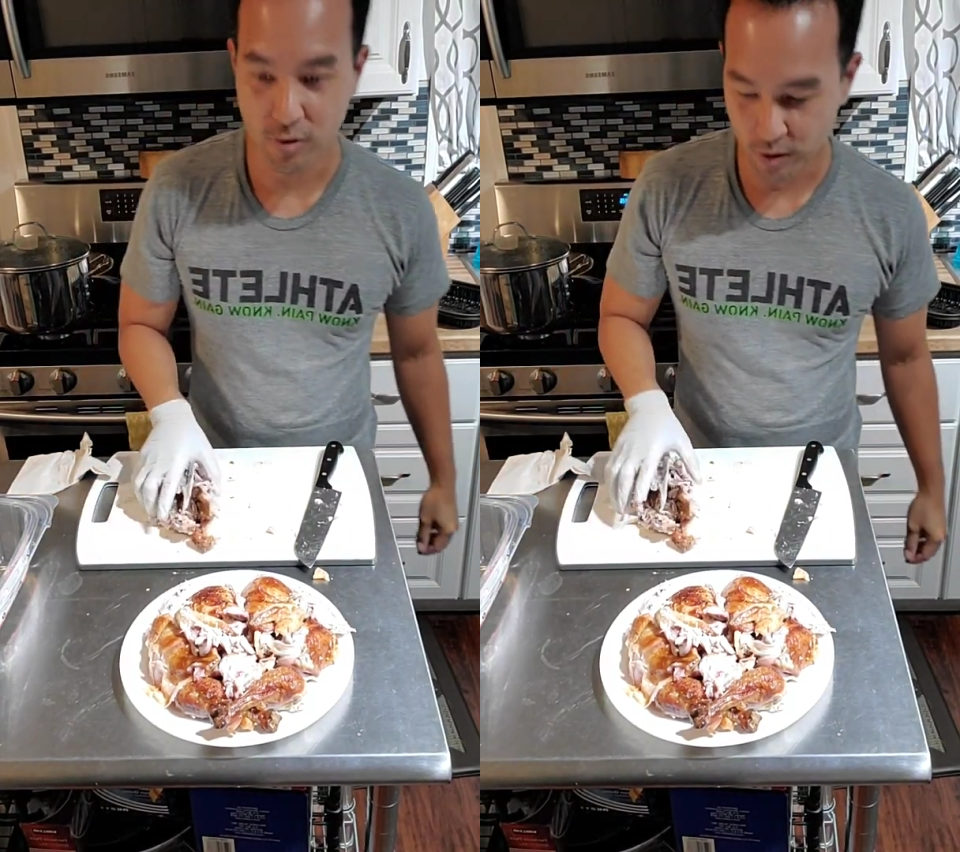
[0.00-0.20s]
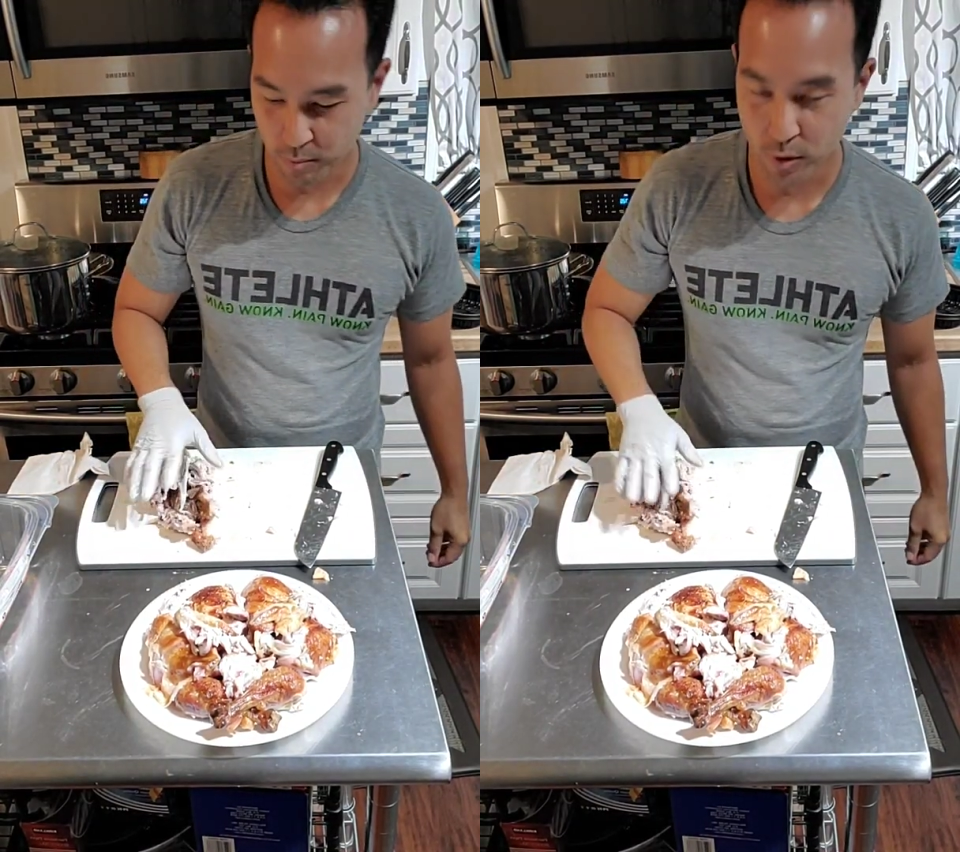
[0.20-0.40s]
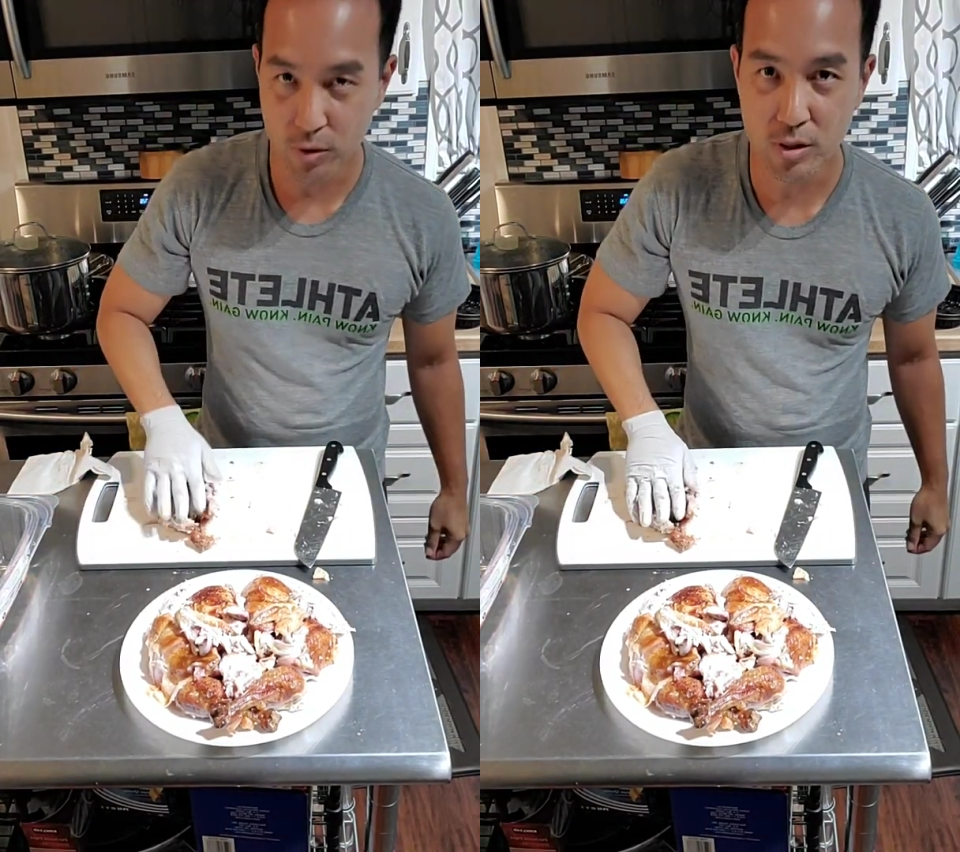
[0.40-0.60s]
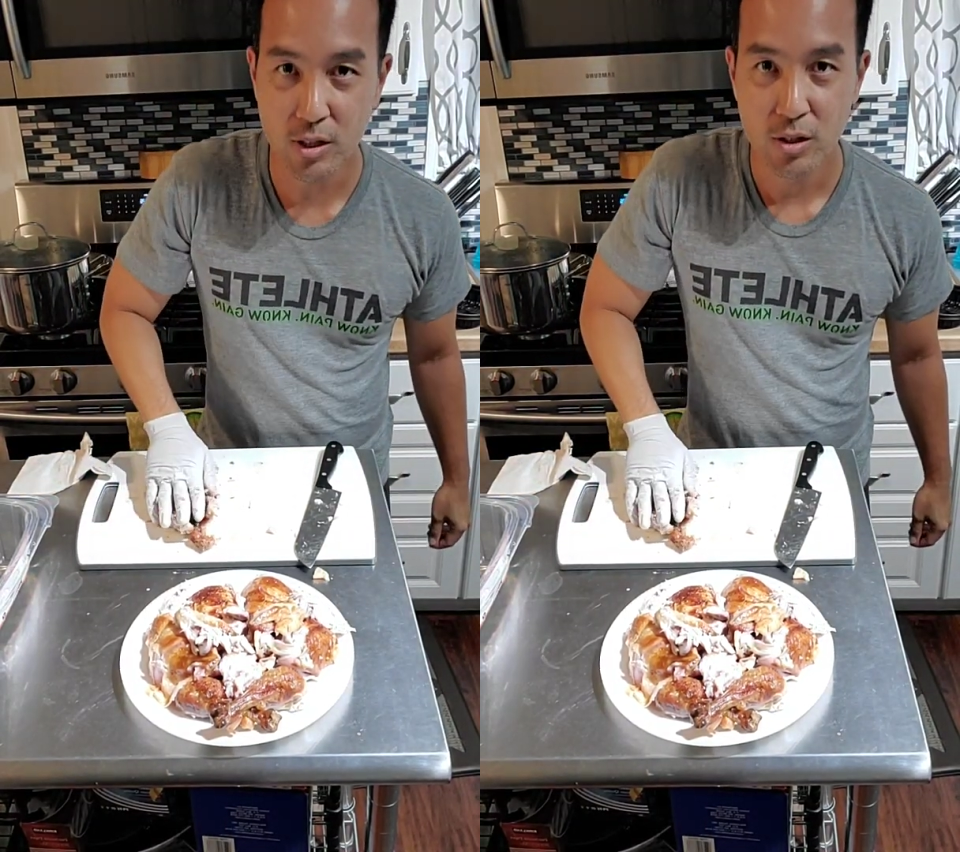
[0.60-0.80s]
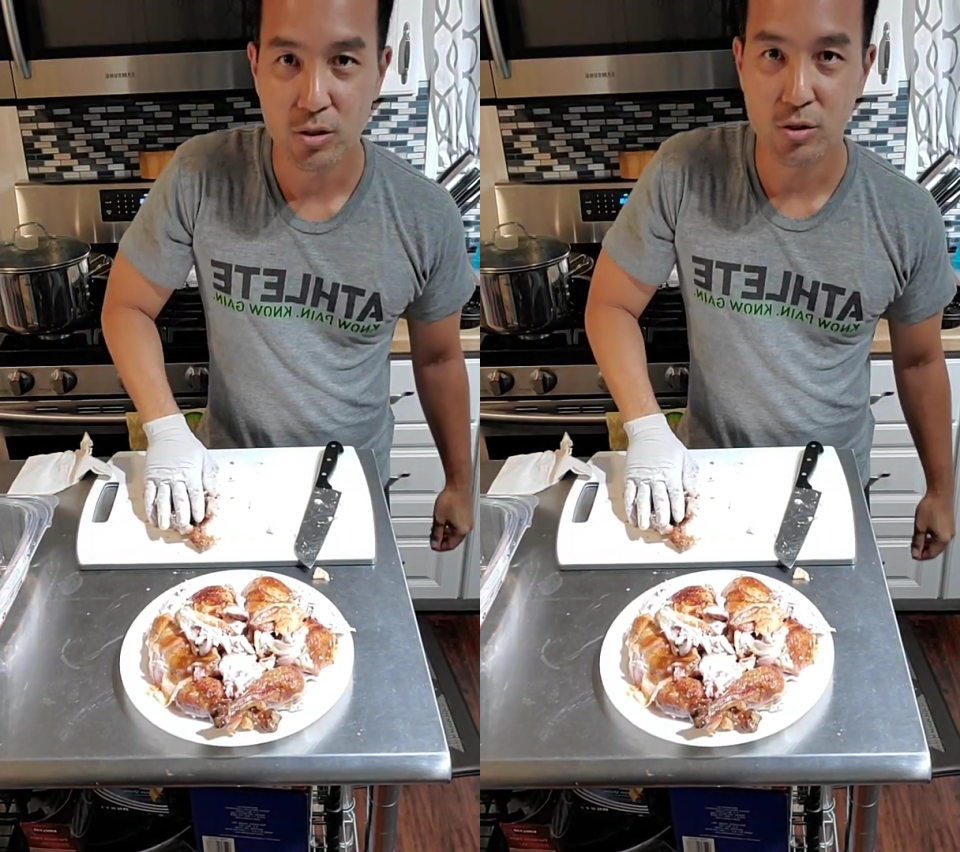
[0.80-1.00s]
or the bones
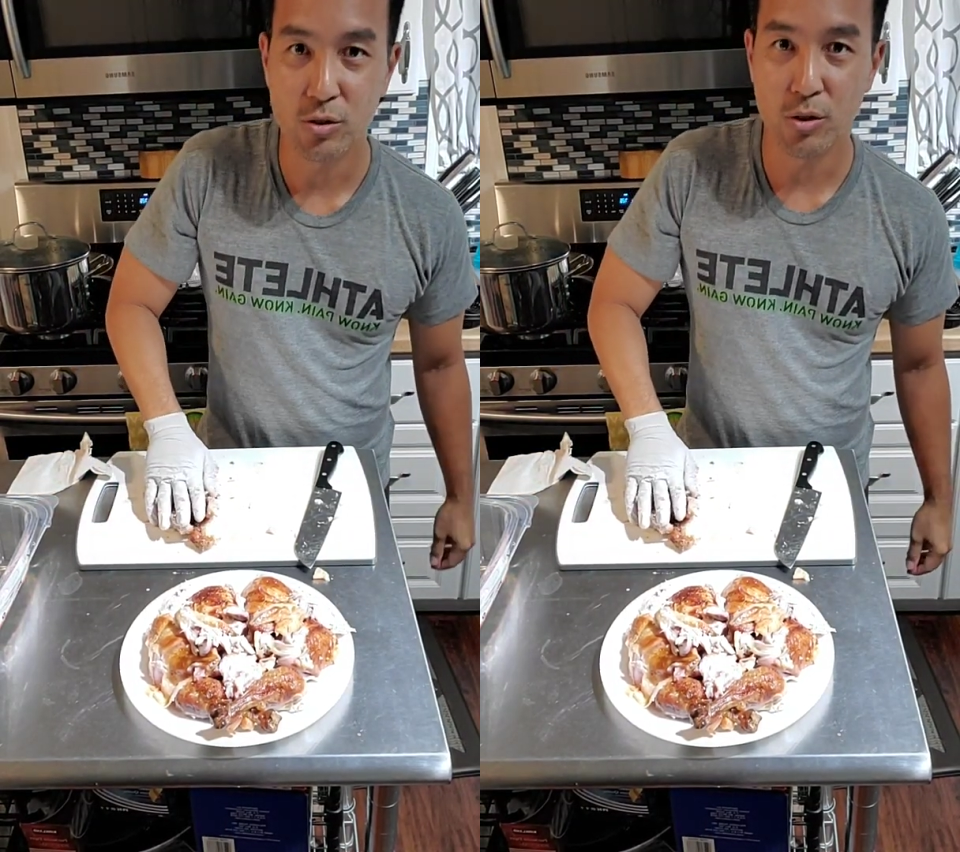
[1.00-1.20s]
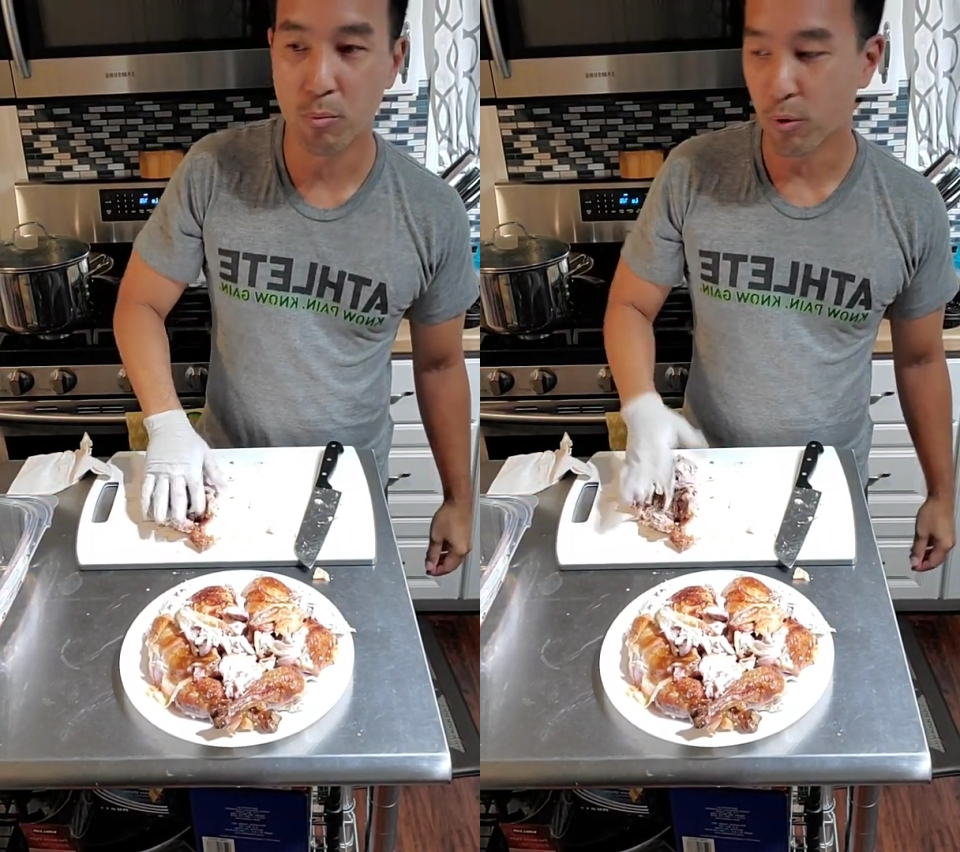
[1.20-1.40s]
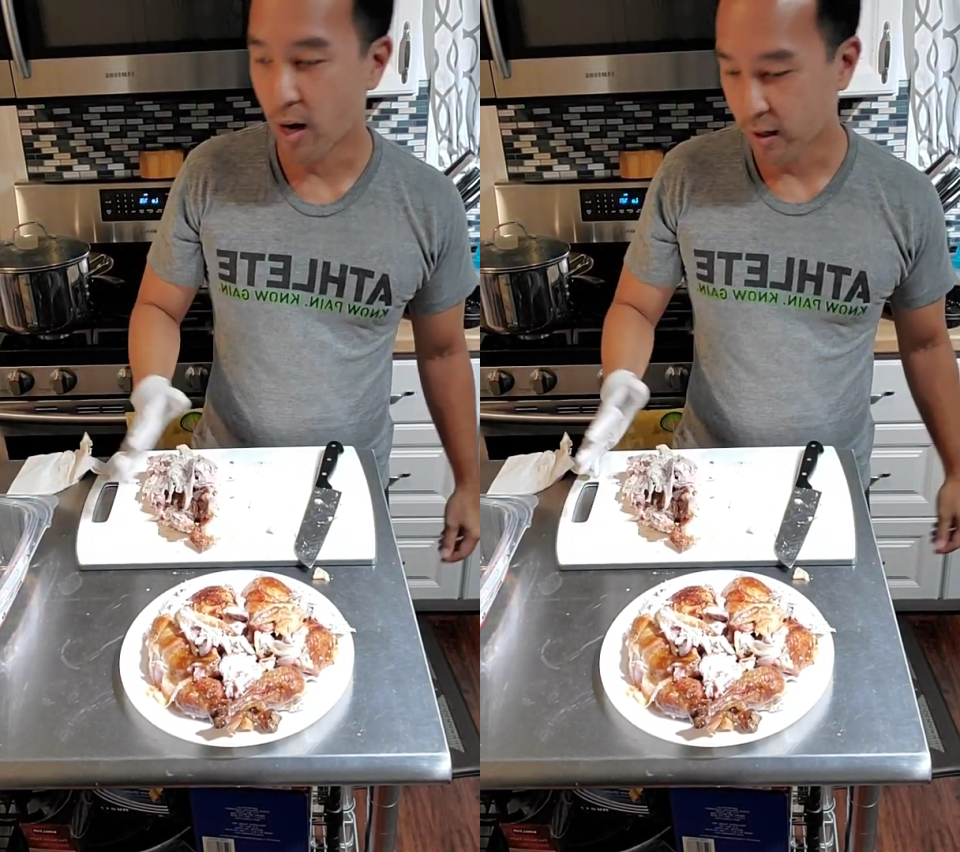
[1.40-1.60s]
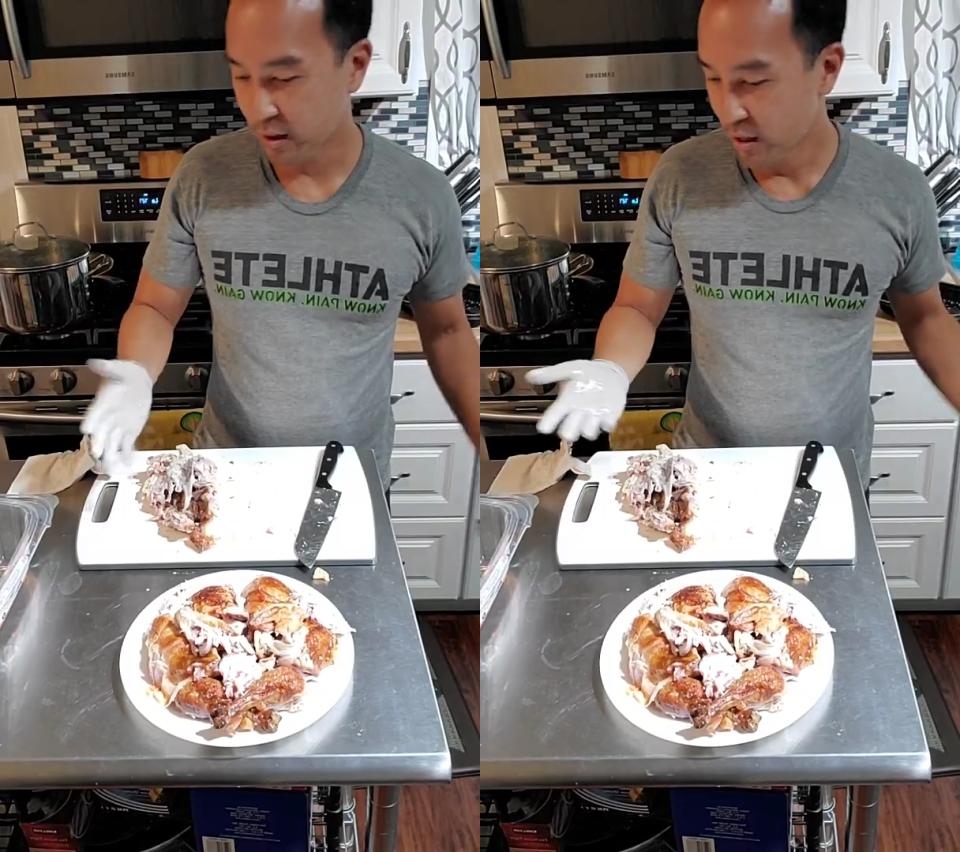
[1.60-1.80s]
to do the broth.